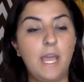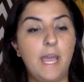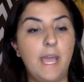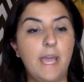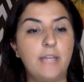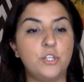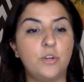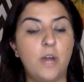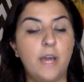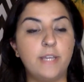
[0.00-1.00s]
and
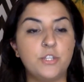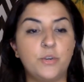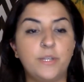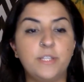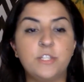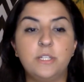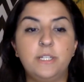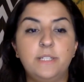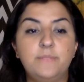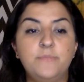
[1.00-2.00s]
your I is your
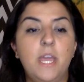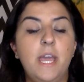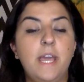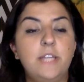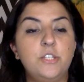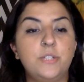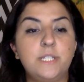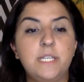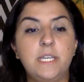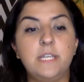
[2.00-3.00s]
insulin, and your
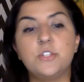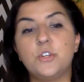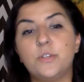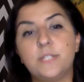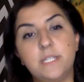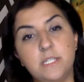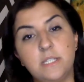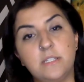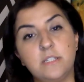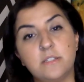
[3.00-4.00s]
T is your
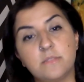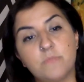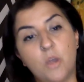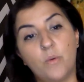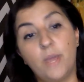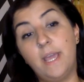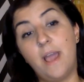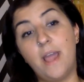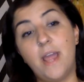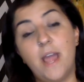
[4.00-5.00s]
TZDs. Okay,
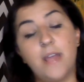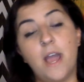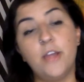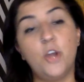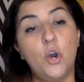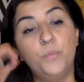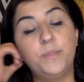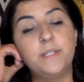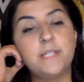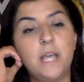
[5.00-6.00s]
I hope
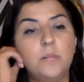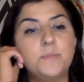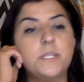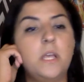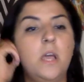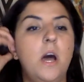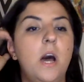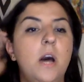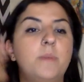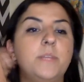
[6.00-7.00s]
this helps.
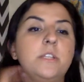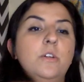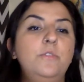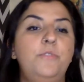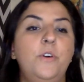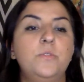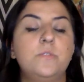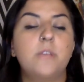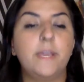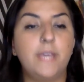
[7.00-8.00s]
The
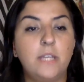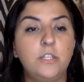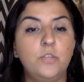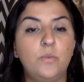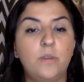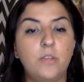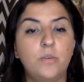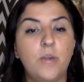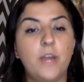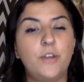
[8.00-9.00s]
sulfos, again, you
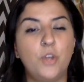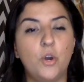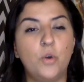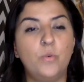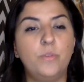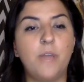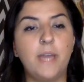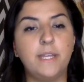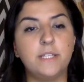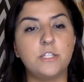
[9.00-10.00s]
gotta know
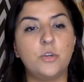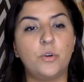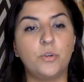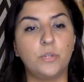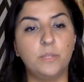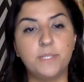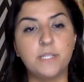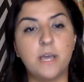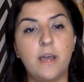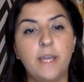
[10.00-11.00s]
that it's your
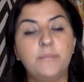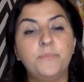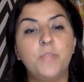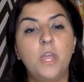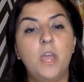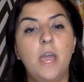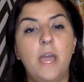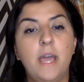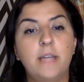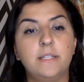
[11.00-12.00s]
glipizide,
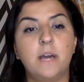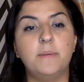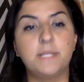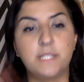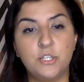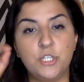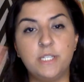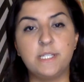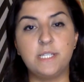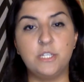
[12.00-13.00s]
and it's the
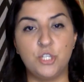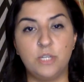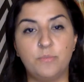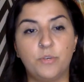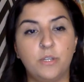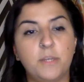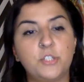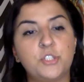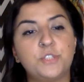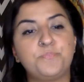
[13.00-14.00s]
GCG pretty much.